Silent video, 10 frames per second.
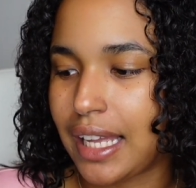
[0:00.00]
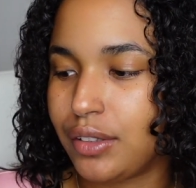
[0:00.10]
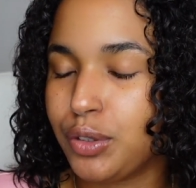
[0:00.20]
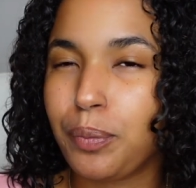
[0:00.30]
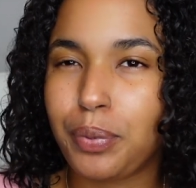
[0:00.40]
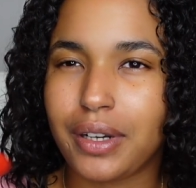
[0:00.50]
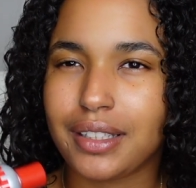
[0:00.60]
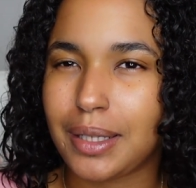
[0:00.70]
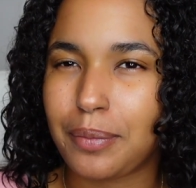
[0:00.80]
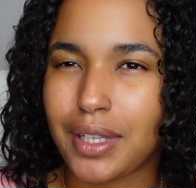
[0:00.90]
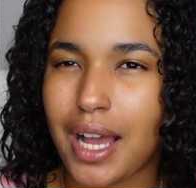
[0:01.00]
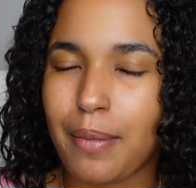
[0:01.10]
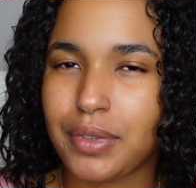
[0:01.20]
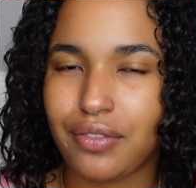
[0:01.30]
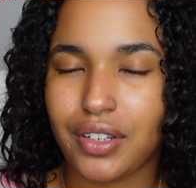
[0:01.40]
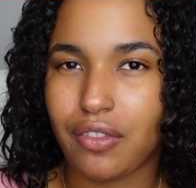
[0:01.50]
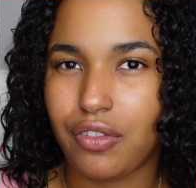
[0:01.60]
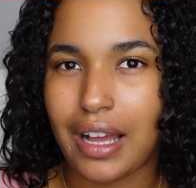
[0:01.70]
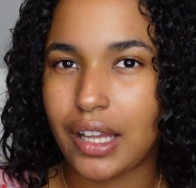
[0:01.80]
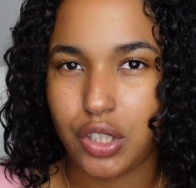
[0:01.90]
I do put it sometimes even
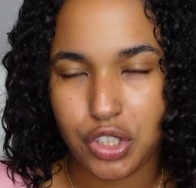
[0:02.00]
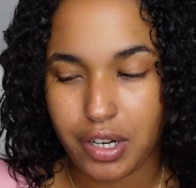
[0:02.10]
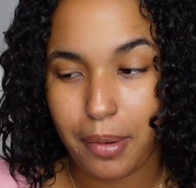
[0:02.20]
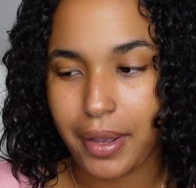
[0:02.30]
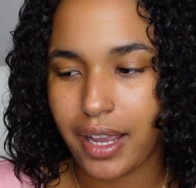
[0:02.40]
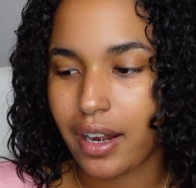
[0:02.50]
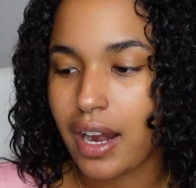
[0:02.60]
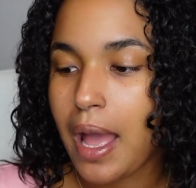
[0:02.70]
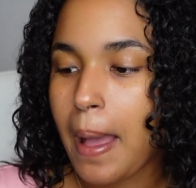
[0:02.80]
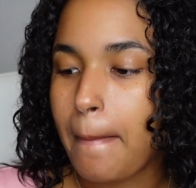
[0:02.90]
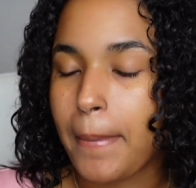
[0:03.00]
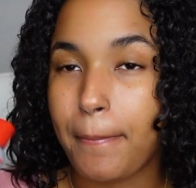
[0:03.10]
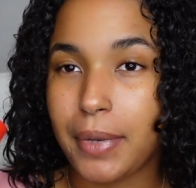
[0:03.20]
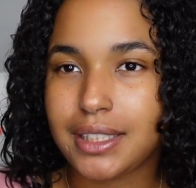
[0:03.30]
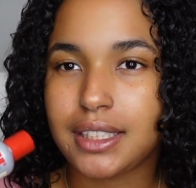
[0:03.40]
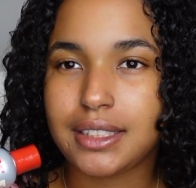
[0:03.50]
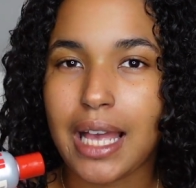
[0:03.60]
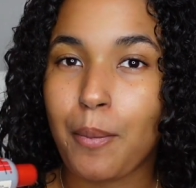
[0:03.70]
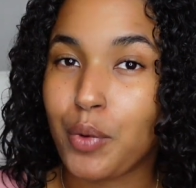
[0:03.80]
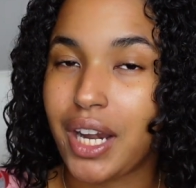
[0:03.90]
if I don't straighten my hair, but most of the
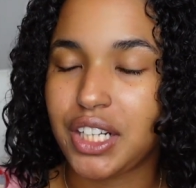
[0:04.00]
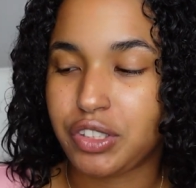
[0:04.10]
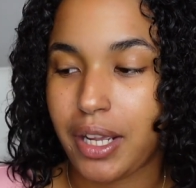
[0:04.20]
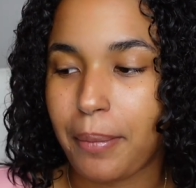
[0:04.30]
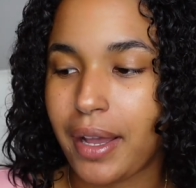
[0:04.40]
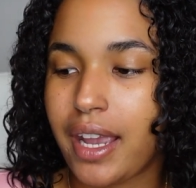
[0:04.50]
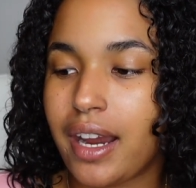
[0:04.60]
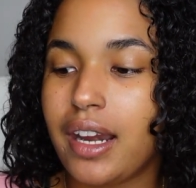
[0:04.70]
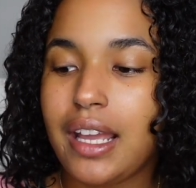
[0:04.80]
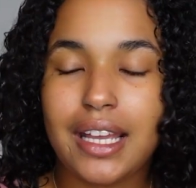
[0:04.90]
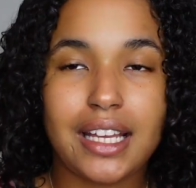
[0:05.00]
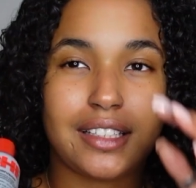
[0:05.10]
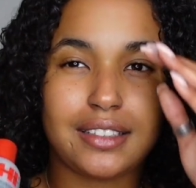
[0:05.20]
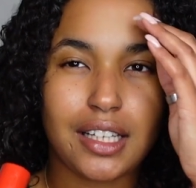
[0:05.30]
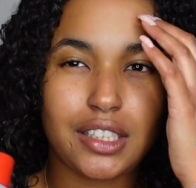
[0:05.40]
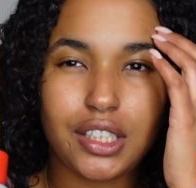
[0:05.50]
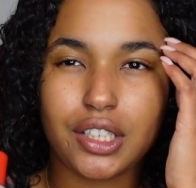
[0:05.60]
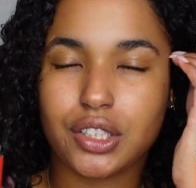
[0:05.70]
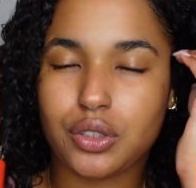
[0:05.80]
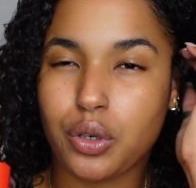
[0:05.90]
time when I straighten my hair, it's such a
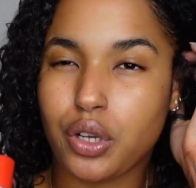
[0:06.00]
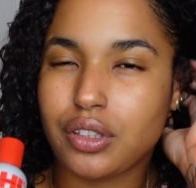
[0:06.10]
good oil.